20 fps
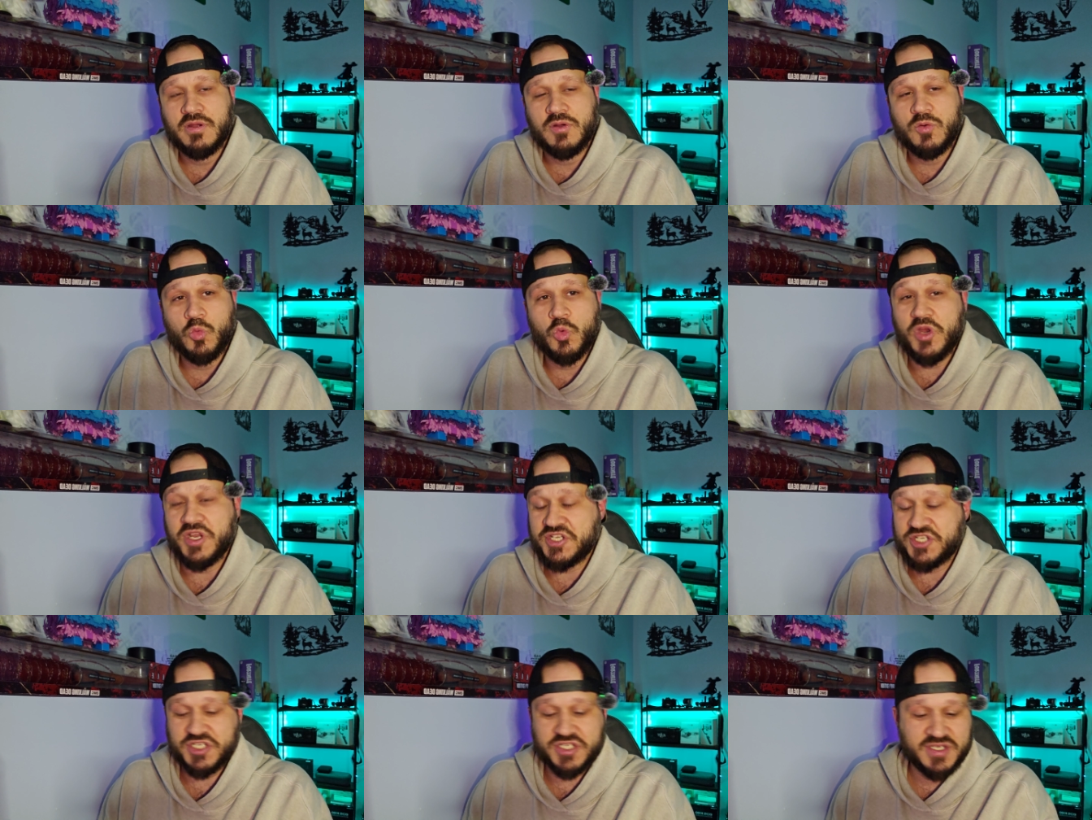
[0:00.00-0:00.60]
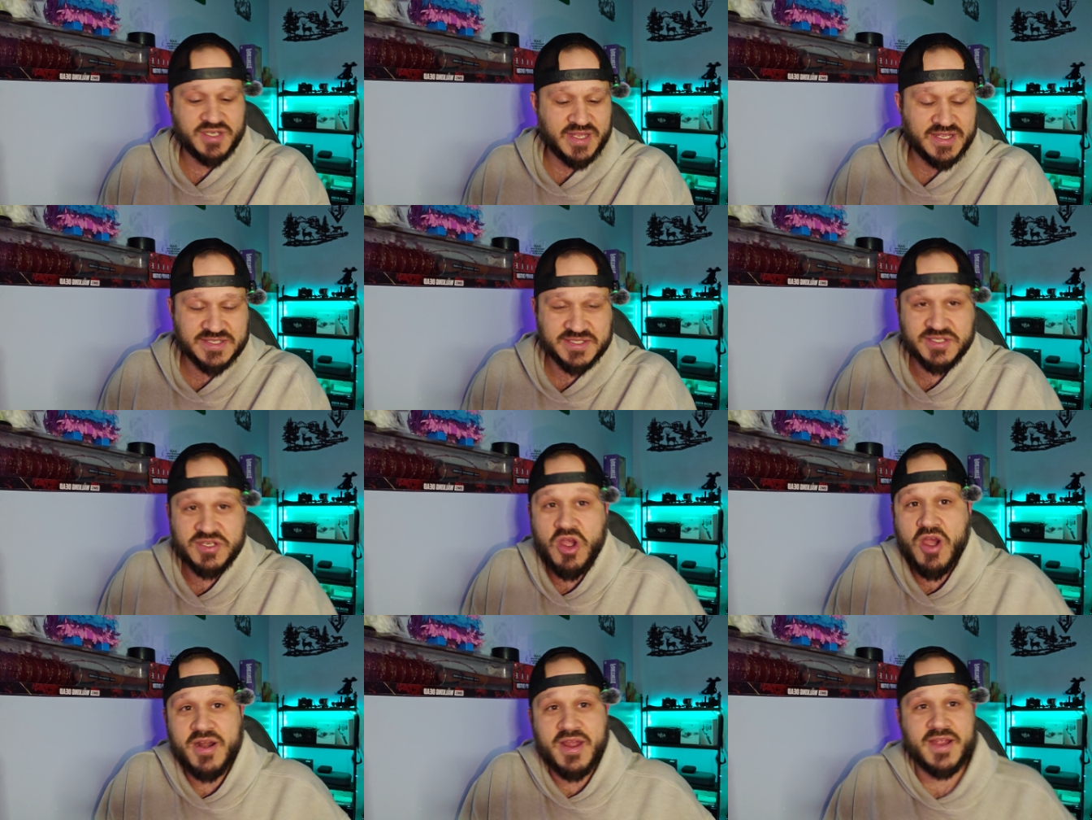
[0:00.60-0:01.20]
which is
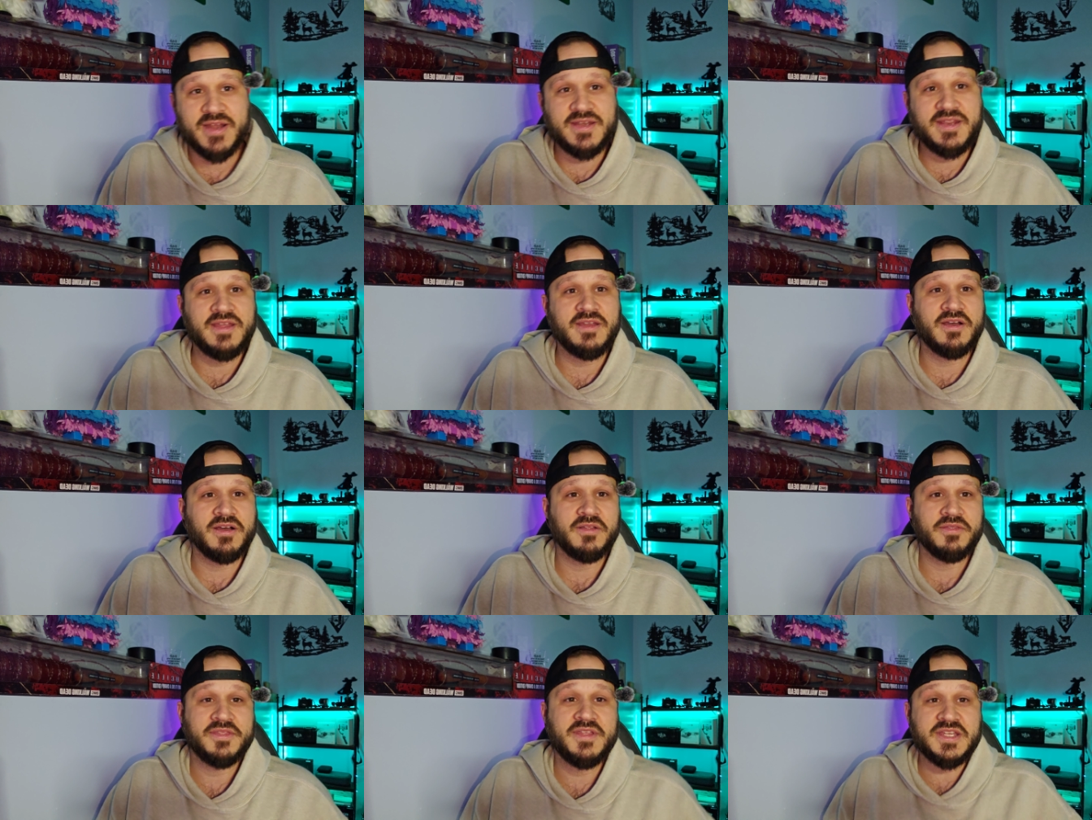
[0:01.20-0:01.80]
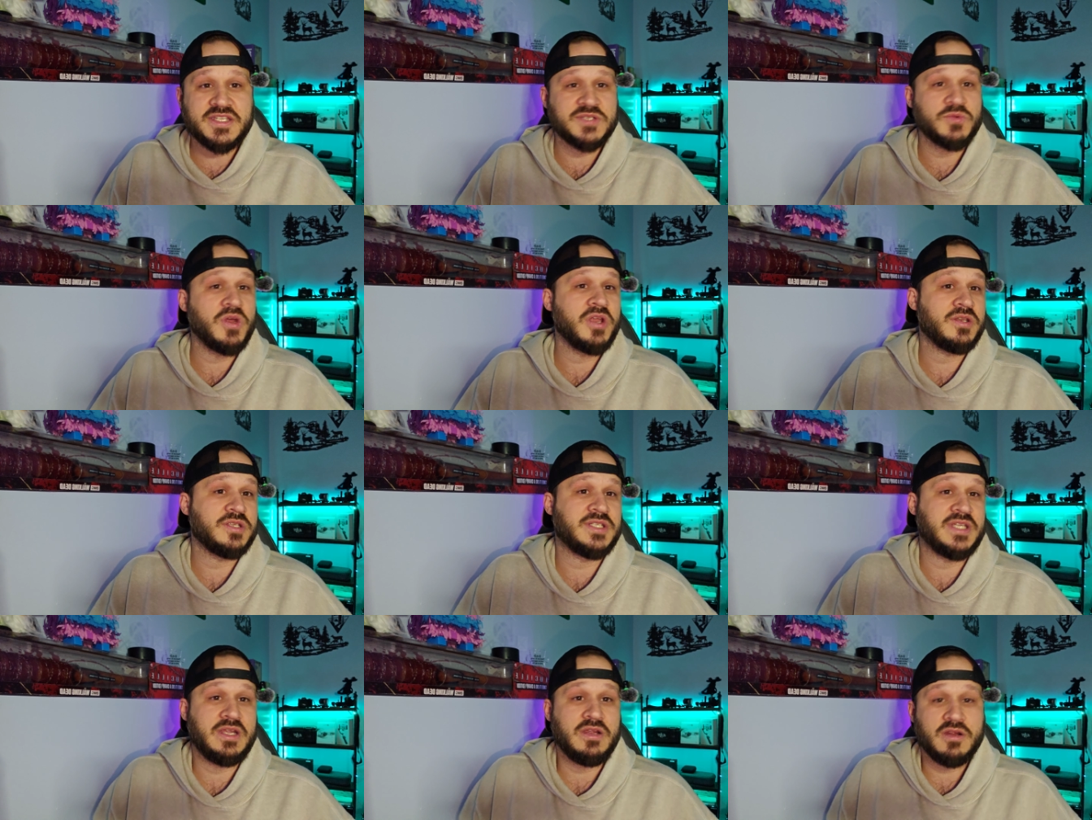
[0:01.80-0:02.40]
not ideal. These
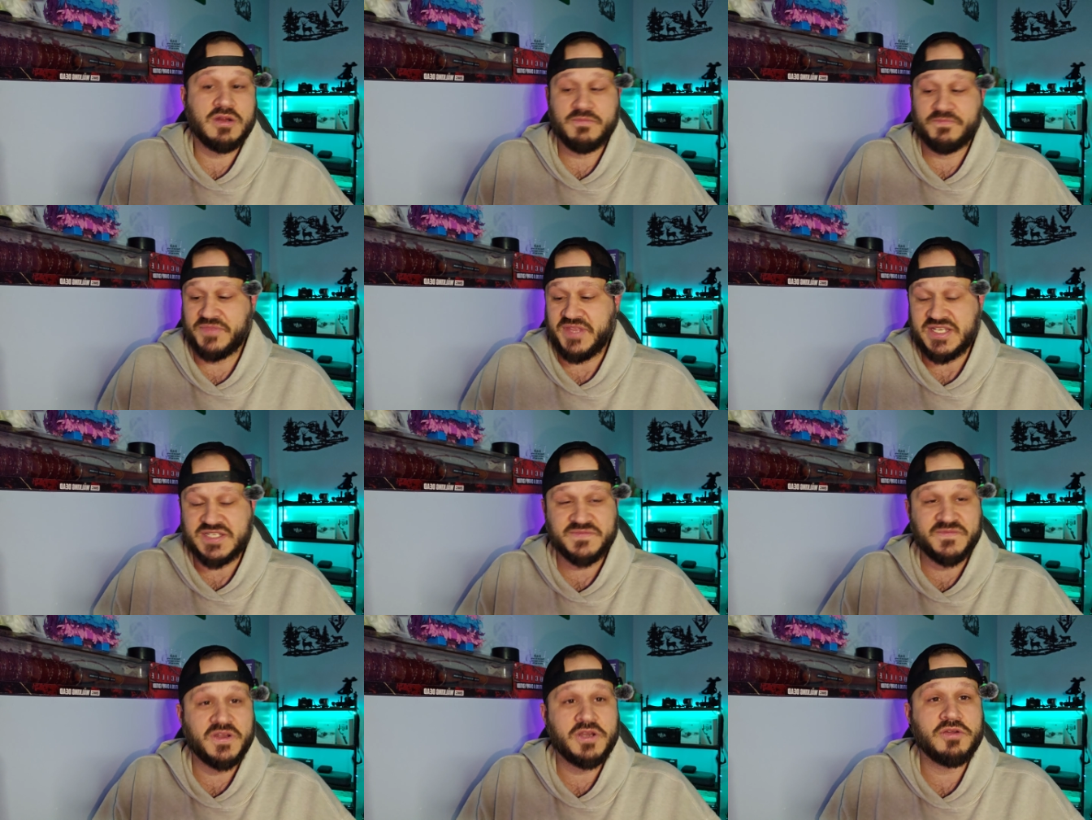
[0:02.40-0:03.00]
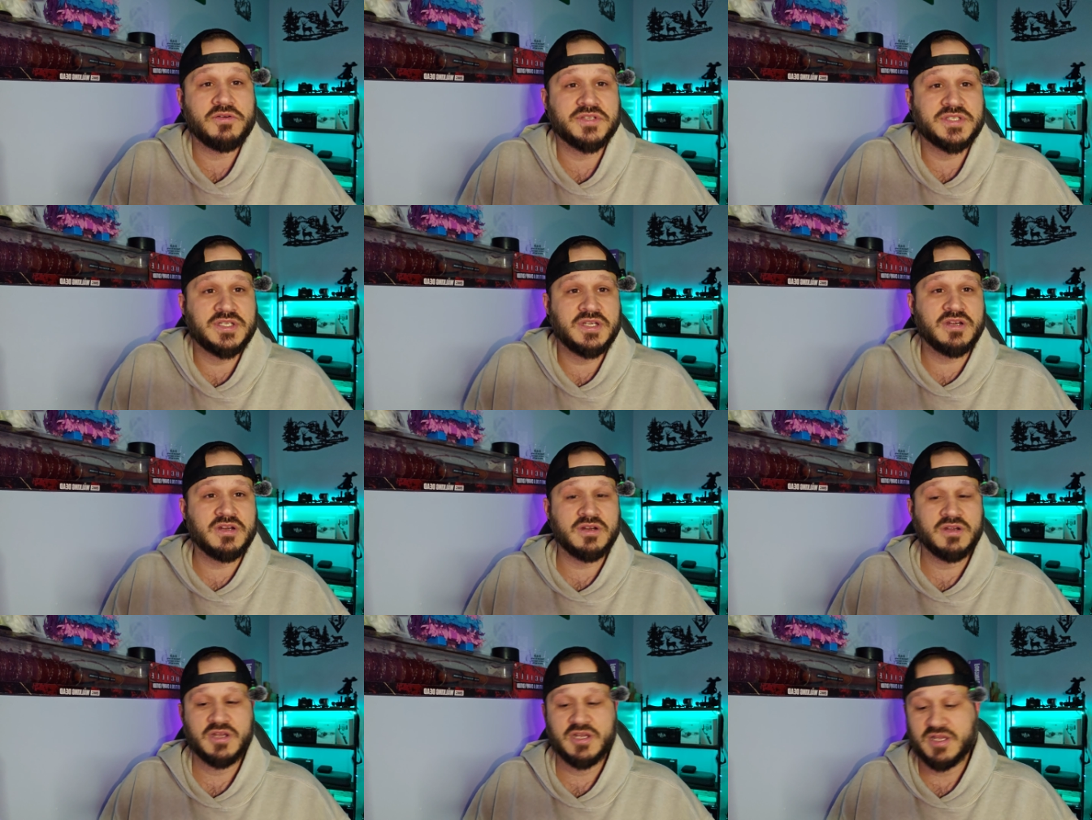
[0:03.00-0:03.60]
videos
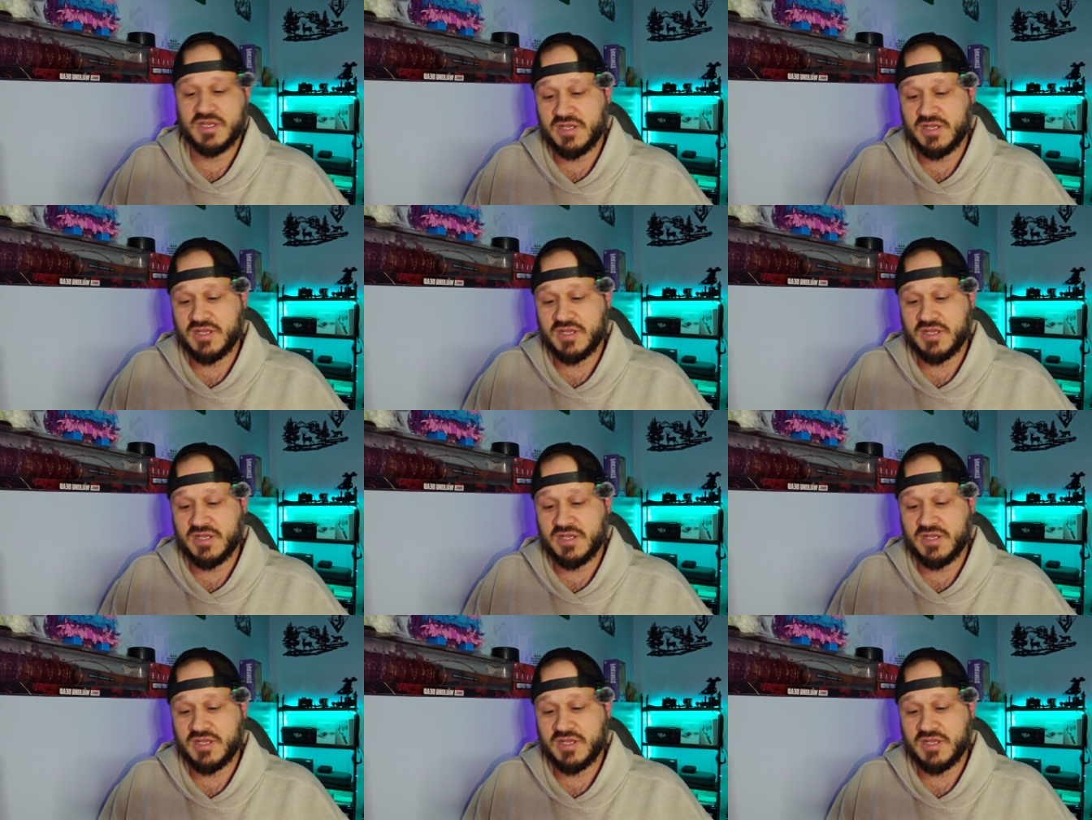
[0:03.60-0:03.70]
here,